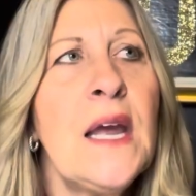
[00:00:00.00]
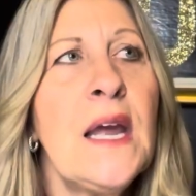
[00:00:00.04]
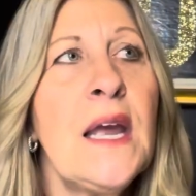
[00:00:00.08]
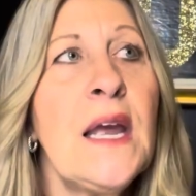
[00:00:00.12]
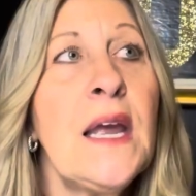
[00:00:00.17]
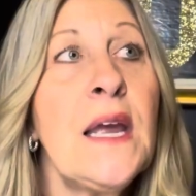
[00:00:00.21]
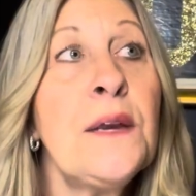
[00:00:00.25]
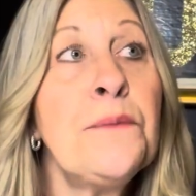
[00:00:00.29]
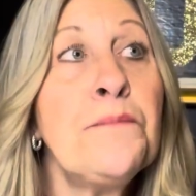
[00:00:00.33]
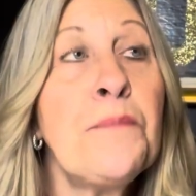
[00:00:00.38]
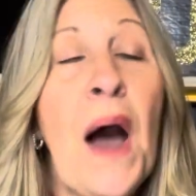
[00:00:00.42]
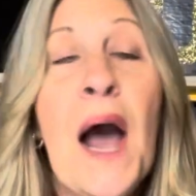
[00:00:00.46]

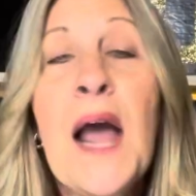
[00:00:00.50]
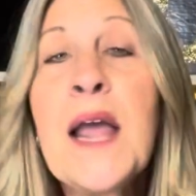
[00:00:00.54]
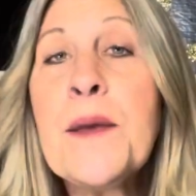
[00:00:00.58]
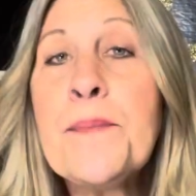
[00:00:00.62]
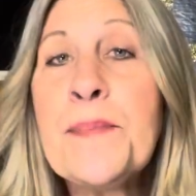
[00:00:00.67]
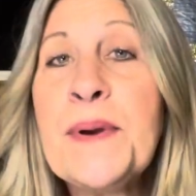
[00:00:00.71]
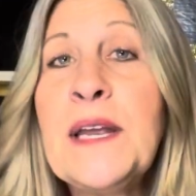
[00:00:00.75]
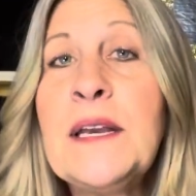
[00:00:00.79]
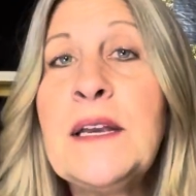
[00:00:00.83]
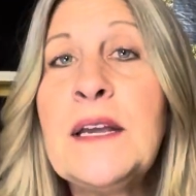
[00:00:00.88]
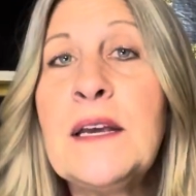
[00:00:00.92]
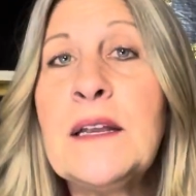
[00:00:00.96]
In my
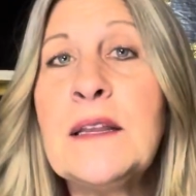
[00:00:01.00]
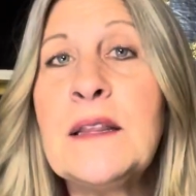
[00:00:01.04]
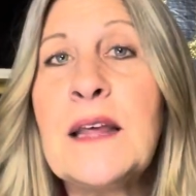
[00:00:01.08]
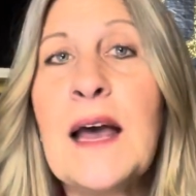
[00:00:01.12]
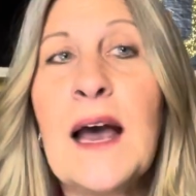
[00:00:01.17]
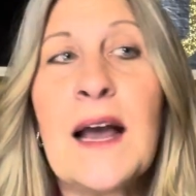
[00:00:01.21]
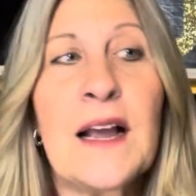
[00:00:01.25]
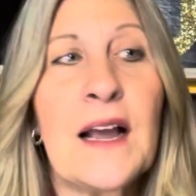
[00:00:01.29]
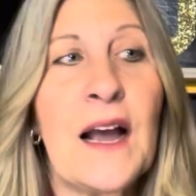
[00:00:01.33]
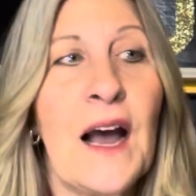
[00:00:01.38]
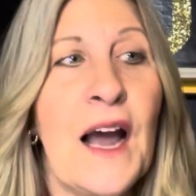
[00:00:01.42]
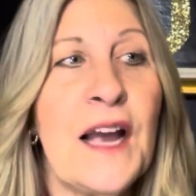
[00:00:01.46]
opinion,
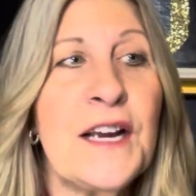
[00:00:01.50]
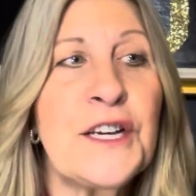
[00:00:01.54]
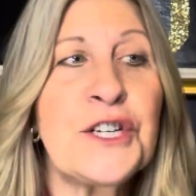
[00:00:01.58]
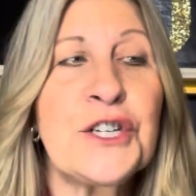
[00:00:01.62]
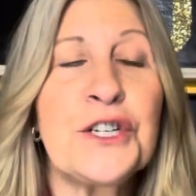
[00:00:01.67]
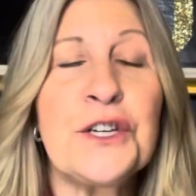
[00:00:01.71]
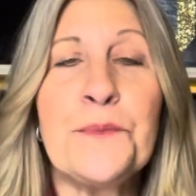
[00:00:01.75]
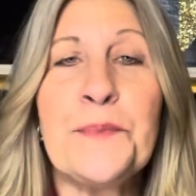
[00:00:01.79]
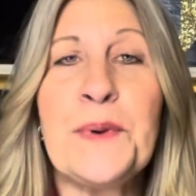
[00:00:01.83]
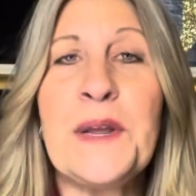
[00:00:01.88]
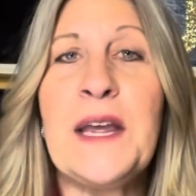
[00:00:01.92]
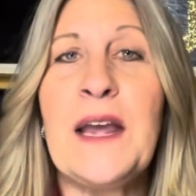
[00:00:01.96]
that guy
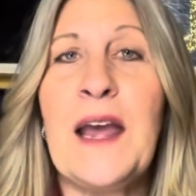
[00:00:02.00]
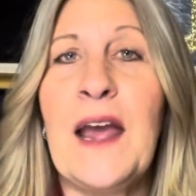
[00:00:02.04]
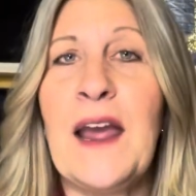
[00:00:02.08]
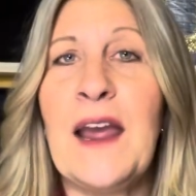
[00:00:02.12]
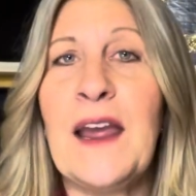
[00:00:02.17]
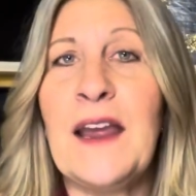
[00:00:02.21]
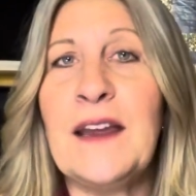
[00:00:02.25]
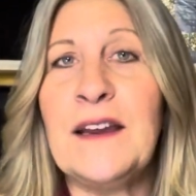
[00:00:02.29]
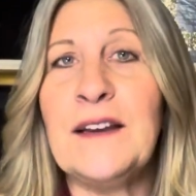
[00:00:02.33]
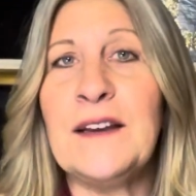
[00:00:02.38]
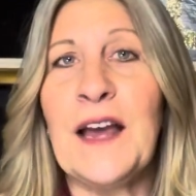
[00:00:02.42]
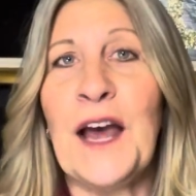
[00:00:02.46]
should be
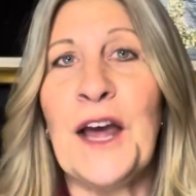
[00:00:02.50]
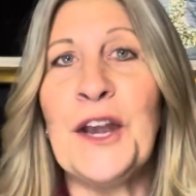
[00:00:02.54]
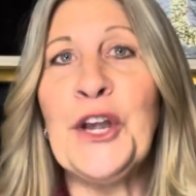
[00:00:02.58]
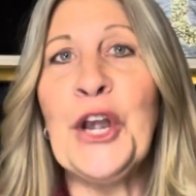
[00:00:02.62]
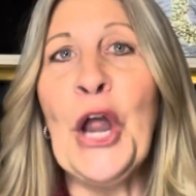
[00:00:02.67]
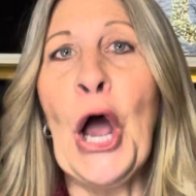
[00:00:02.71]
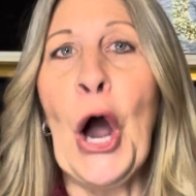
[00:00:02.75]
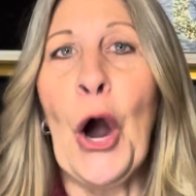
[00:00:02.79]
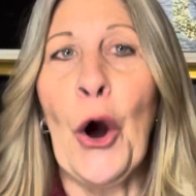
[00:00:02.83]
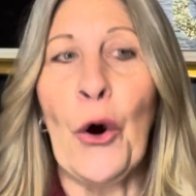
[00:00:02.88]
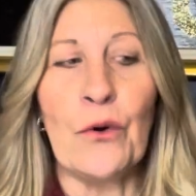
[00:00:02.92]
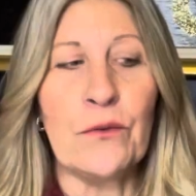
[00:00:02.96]
a
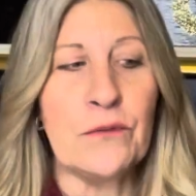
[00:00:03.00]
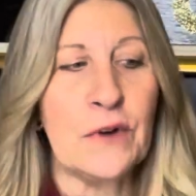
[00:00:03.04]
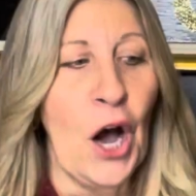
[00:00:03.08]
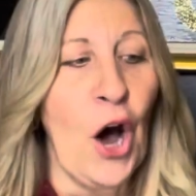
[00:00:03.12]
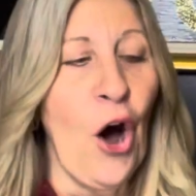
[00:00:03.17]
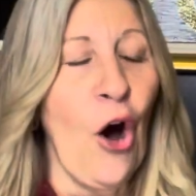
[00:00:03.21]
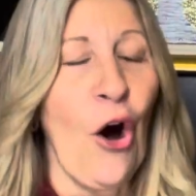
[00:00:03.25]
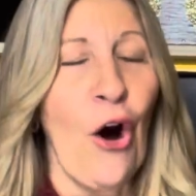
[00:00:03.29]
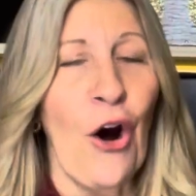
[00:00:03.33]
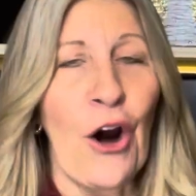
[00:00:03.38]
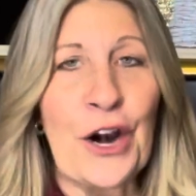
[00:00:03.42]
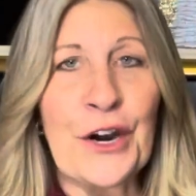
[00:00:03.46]
no, a
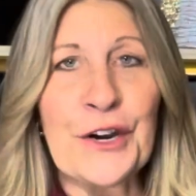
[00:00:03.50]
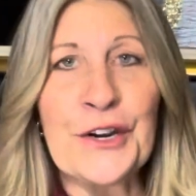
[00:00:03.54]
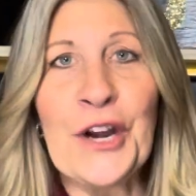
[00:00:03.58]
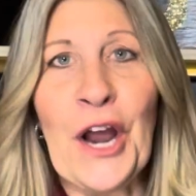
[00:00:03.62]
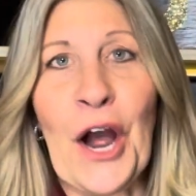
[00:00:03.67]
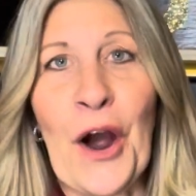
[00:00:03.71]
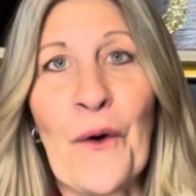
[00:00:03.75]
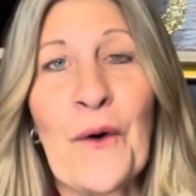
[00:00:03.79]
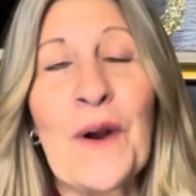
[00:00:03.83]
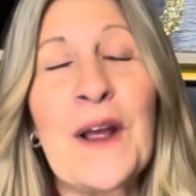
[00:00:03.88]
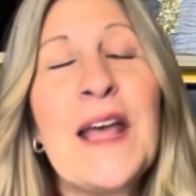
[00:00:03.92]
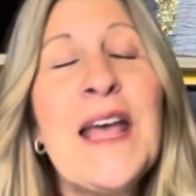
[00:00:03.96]
hard
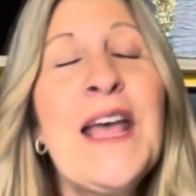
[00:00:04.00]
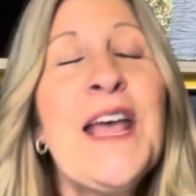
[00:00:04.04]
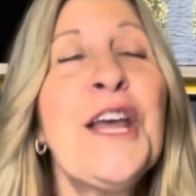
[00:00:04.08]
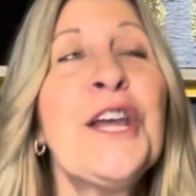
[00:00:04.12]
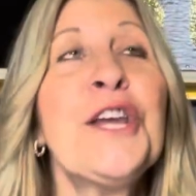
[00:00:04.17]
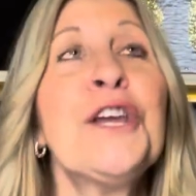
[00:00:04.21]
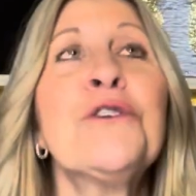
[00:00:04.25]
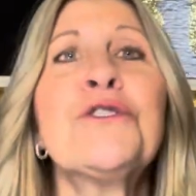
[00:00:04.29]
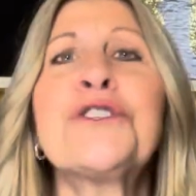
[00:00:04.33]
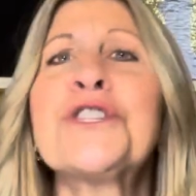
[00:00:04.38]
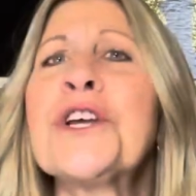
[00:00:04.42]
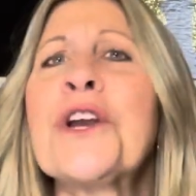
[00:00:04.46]
no.
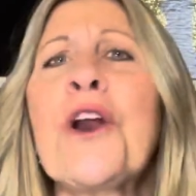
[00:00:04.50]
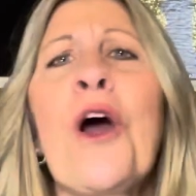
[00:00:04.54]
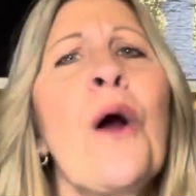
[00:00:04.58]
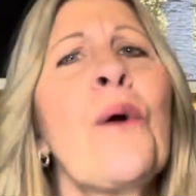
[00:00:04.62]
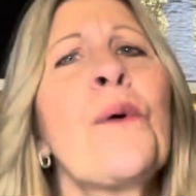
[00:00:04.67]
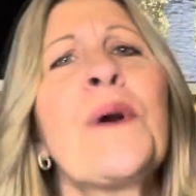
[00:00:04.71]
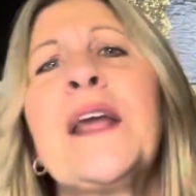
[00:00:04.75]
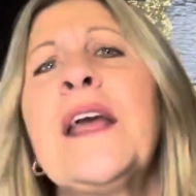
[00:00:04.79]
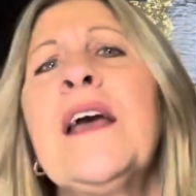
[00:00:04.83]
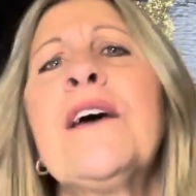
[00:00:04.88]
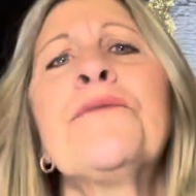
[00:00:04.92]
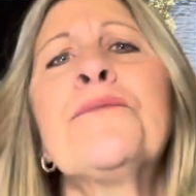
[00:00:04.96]
You should
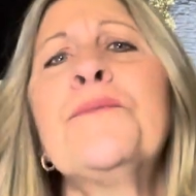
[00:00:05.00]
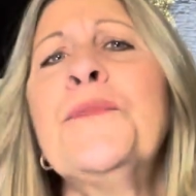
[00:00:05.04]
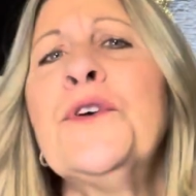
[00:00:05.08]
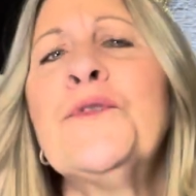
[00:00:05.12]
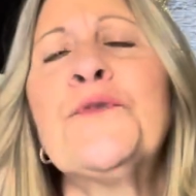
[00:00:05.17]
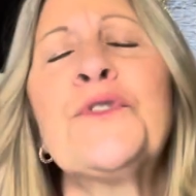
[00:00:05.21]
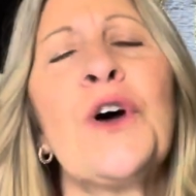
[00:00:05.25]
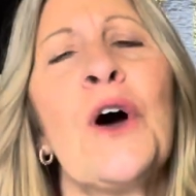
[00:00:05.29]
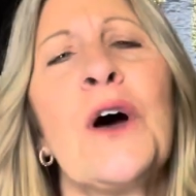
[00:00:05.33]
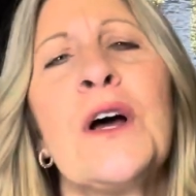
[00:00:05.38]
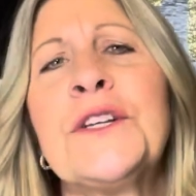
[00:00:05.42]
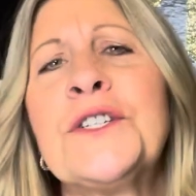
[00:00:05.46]
already have
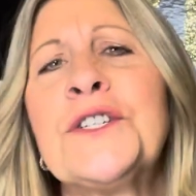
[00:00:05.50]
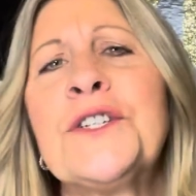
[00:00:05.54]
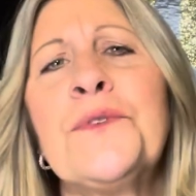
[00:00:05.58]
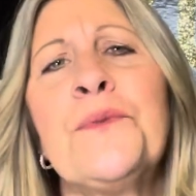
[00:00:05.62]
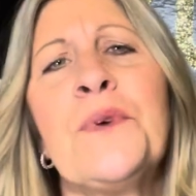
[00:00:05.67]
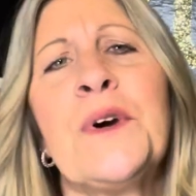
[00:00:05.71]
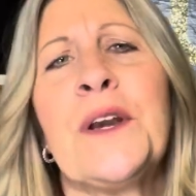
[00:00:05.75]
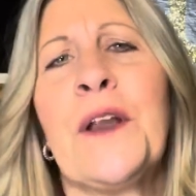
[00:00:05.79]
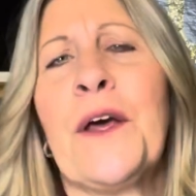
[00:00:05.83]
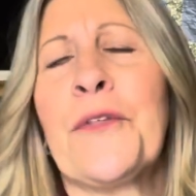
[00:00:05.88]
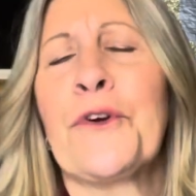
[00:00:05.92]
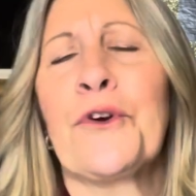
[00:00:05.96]
moved on to
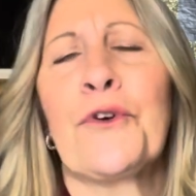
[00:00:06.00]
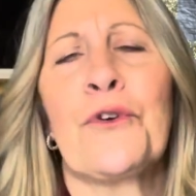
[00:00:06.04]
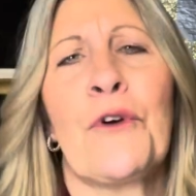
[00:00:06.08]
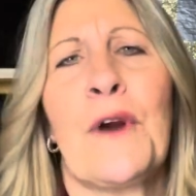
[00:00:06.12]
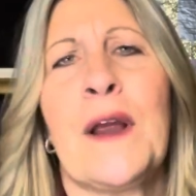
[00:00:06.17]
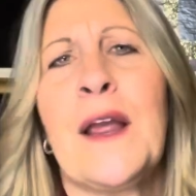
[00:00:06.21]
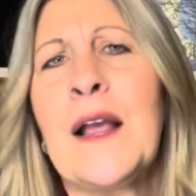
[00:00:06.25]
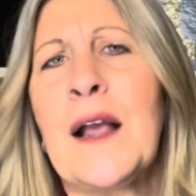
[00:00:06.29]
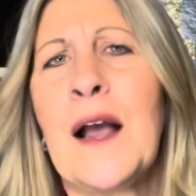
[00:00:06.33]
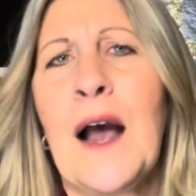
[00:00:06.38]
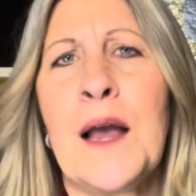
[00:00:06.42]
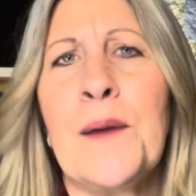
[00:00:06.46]
another
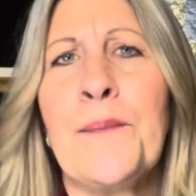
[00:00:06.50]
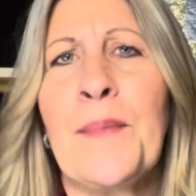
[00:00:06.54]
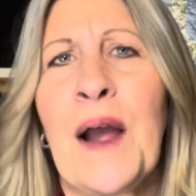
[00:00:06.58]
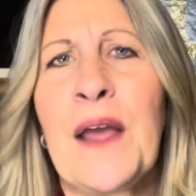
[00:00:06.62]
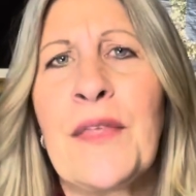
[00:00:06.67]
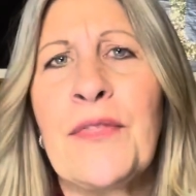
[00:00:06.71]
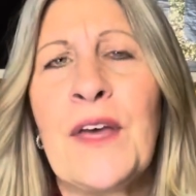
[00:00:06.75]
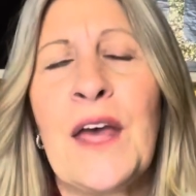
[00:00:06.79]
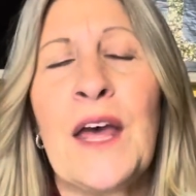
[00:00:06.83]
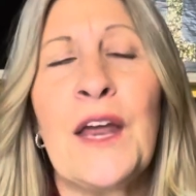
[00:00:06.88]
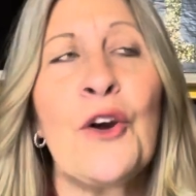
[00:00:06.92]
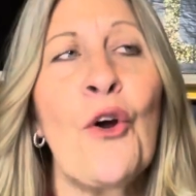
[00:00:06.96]
great guy by
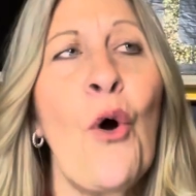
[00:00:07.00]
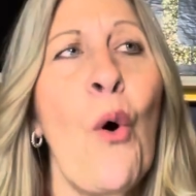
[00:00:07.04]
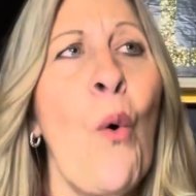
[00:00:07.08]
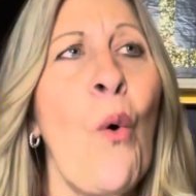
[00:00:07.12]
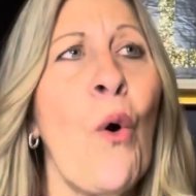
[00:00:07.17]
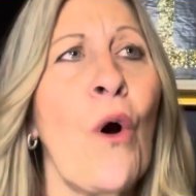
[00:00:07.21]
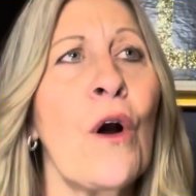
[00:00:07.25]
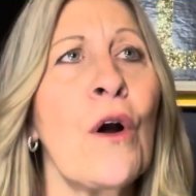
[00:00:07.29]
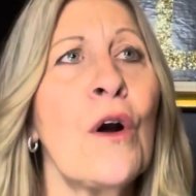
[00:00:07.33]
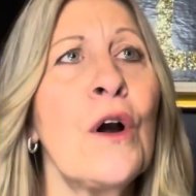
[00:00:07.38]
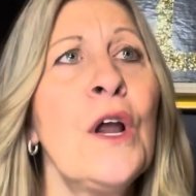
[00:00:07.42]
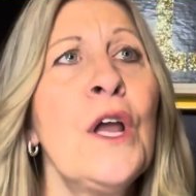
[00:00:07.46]
then.
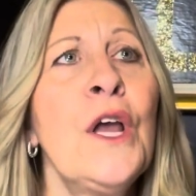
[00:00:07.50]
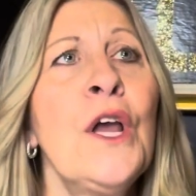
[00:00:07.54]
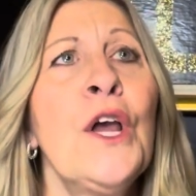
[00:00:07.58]
Or